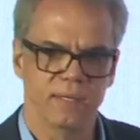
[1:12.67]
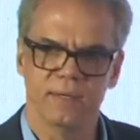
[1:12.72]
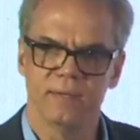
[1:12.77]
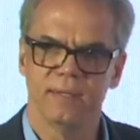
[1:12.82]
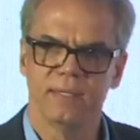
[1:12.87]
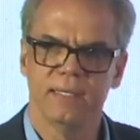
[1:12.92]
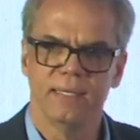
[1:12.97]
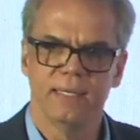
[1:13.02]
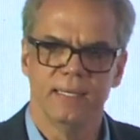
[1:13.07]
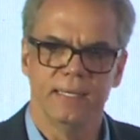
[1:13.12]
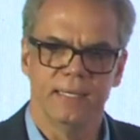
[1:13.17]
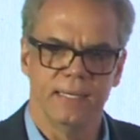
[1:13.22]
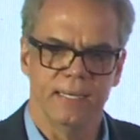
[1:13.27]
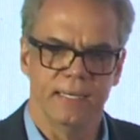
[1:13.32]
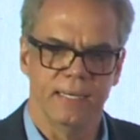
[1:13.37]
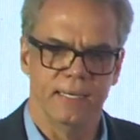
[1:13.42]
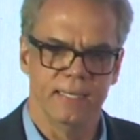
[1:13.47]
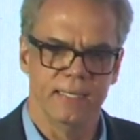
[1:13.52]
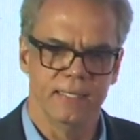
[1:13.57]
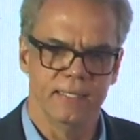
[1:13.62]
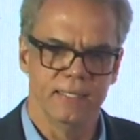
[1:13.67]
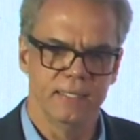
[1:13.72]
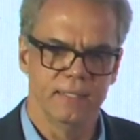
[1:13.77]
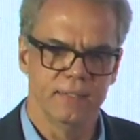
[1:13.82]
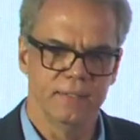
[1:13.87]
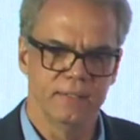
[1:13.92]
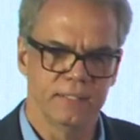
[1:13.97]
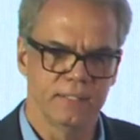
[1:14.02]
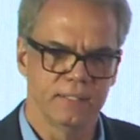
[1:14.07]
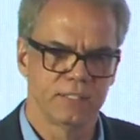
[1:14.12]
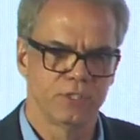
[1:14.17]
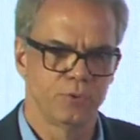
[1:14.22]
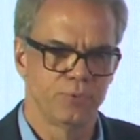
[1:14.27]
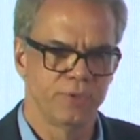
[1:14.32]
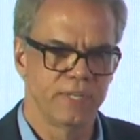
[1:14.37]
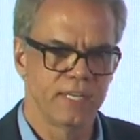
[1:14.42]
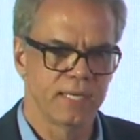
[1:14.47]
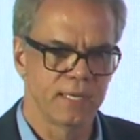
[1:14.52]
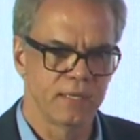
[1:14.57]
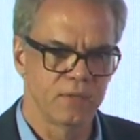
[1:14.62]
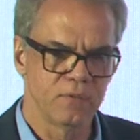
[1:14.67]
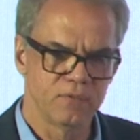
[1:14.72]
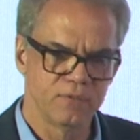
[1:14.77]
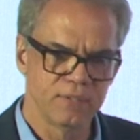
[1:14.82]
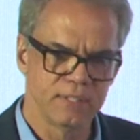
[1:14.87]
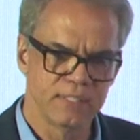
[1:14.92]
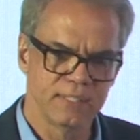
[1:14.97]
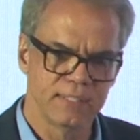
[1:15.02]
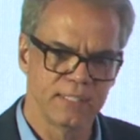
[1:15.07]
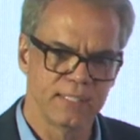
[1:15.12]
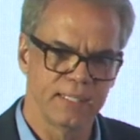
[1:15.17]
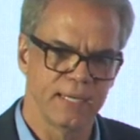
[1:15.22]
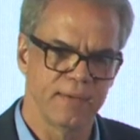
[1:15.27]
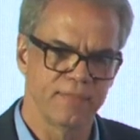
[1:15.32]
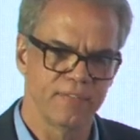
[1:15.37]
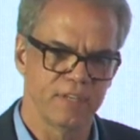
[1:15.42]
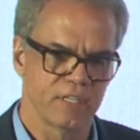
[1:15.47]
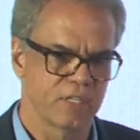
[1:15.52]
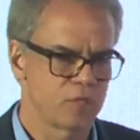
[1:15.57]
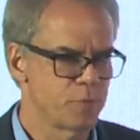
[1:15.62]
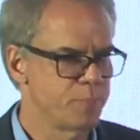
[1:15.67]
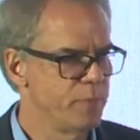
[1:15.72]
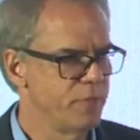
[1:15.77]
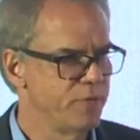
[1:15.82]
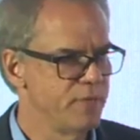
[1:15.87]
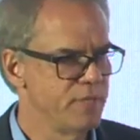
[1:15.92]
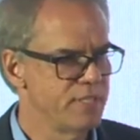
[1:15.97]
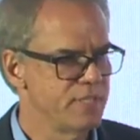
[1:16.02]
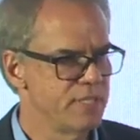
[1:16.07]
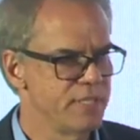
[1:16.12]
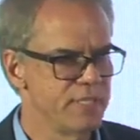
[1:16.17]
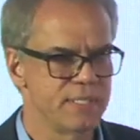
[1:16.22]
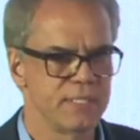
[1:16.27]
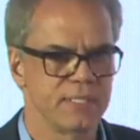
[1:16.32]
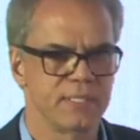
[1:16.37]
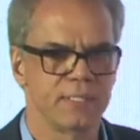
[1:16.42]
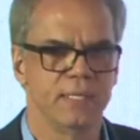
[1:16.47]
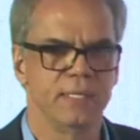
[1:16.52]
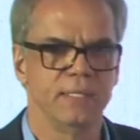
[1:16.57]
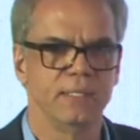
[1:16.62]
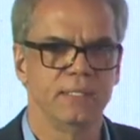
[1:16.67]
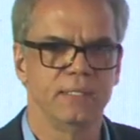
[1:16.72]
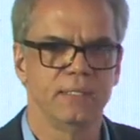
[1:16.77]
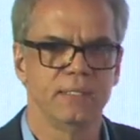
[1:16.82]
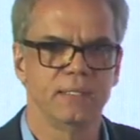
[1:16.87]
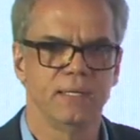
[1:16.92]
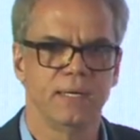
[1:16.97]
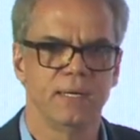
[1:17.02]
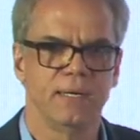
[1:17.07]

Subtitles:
And in these three countries, they have experiences in